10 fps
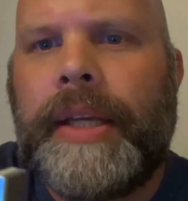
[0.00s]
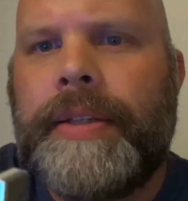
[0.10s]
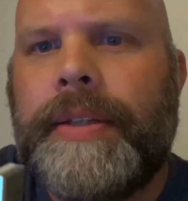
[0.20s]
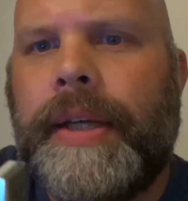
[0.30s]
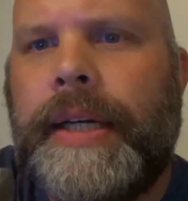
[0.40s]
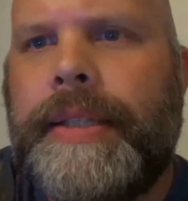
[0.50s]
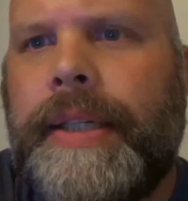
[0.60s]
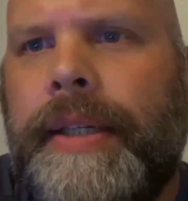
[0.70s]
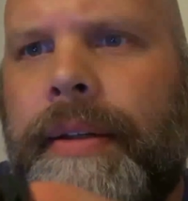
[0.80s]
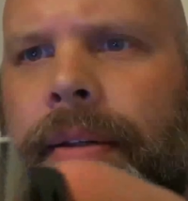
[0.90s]
Slides
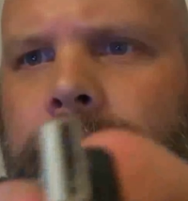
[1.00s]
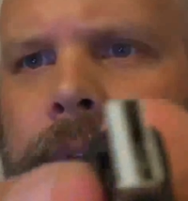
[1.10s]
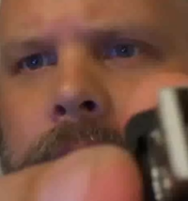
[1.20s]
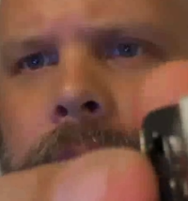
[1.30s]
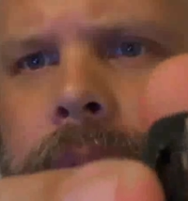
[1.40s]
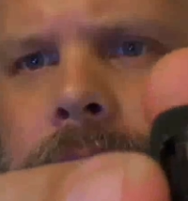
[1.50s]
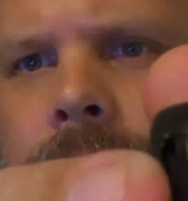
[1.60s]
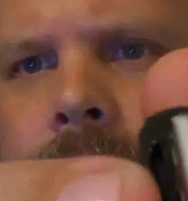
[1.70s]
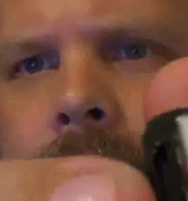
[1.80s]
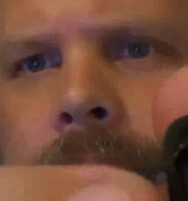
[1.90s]

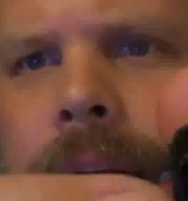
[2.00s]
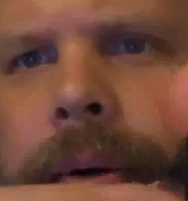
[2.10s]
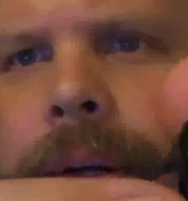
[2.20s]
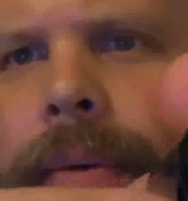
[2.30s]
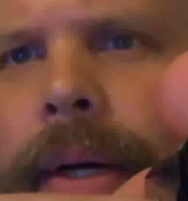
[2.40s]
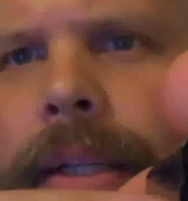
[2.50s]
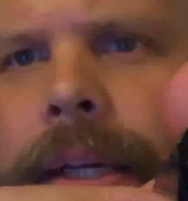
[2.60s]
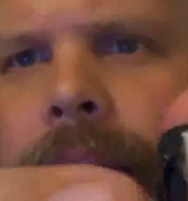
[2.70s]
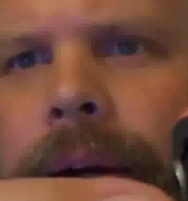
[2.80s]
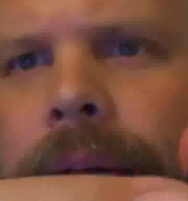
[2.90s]
into that area right
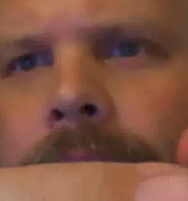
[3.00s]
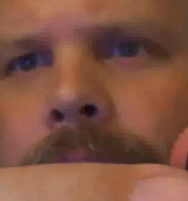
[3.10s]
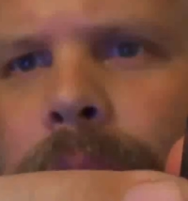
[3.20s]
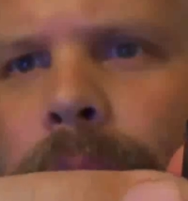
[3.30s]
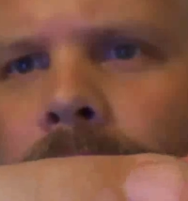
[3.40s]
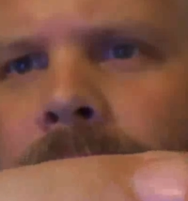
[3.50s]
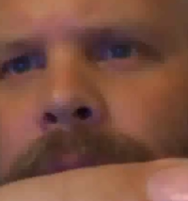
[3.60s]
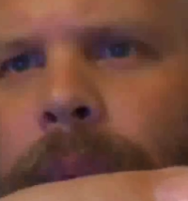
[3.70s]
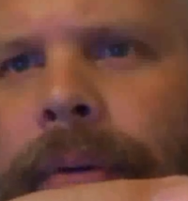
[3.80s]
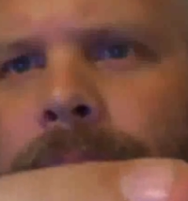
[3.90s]
there, and you will have
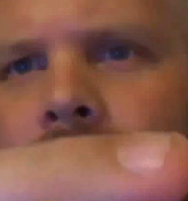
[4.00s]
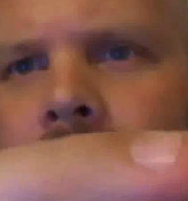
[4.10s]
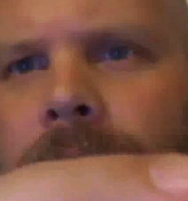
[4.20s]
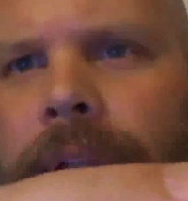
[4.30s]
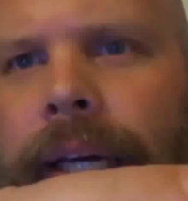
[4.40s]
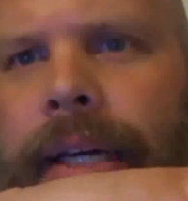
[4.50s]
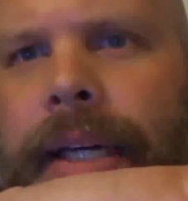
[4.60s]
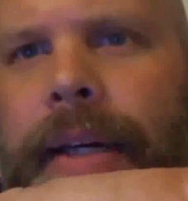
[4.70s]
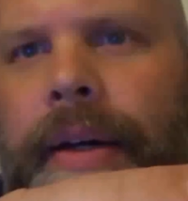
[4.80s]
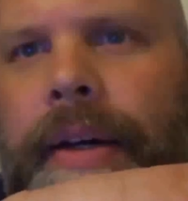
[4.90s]
to wait for it to click.
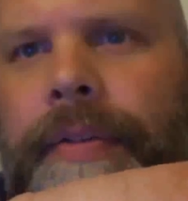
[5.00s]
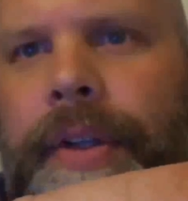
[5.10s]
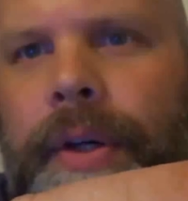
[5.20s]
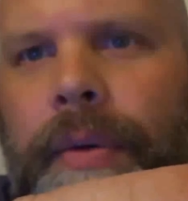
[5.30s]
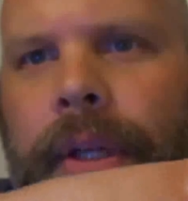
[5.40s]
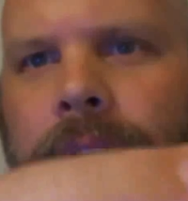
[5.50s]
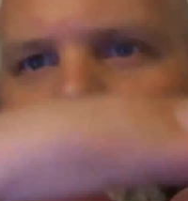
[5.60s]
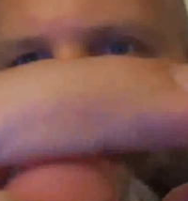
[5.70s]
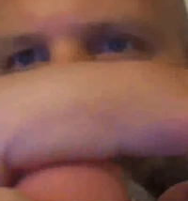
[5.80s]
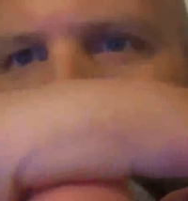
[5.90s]
If you don't let
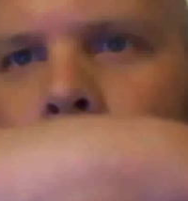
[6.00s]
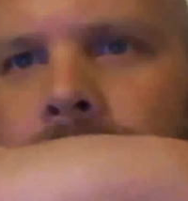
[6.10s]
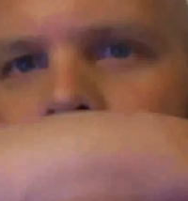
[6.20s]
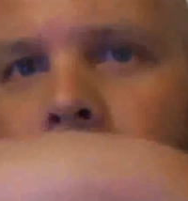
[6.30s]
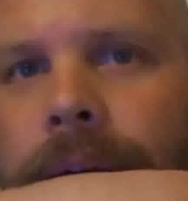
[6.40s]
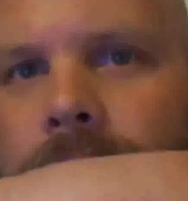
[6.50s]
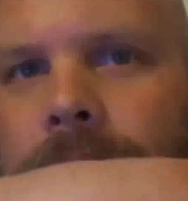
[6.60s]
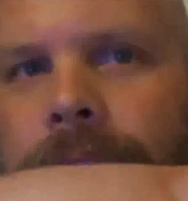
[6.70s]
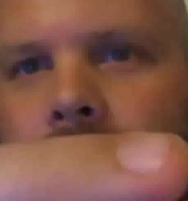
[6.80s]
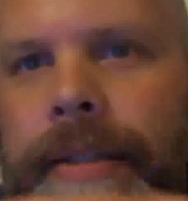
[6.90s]
it go all the way down and
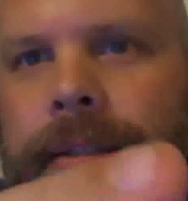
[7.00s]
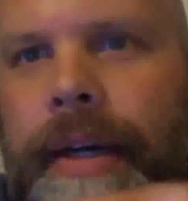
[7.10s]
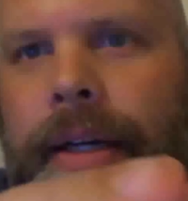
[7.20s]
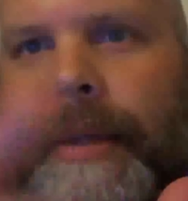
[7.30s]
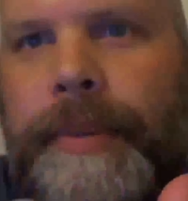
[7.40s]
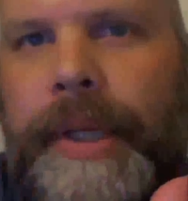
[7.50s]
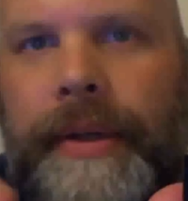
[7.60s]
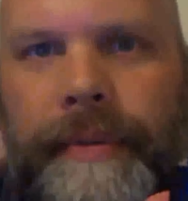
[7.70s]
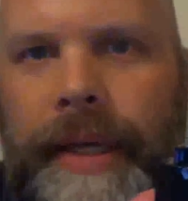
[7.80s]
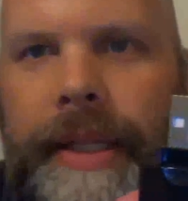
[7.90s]
click, then it's not going to
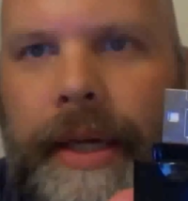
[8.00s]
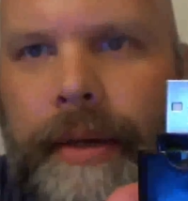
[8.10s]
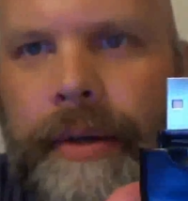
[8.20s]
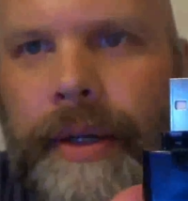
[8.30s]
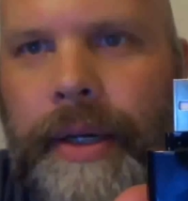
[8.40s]
be in there.